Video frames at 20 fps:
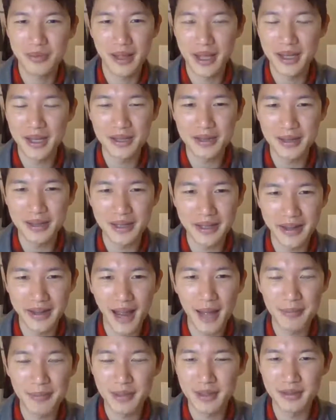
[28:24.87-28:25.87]
anything can
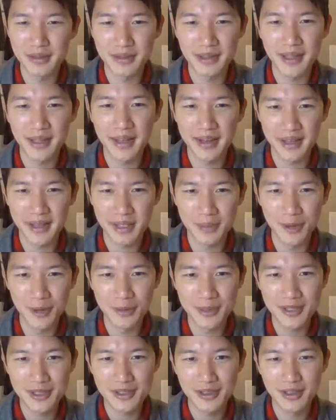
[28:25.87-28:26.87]
happen at any
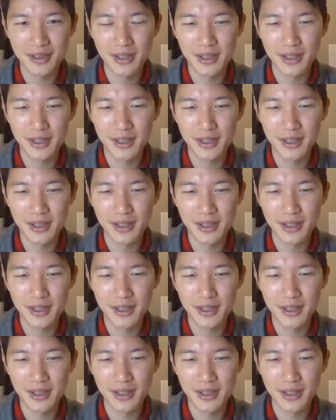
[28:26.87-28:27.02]
moment.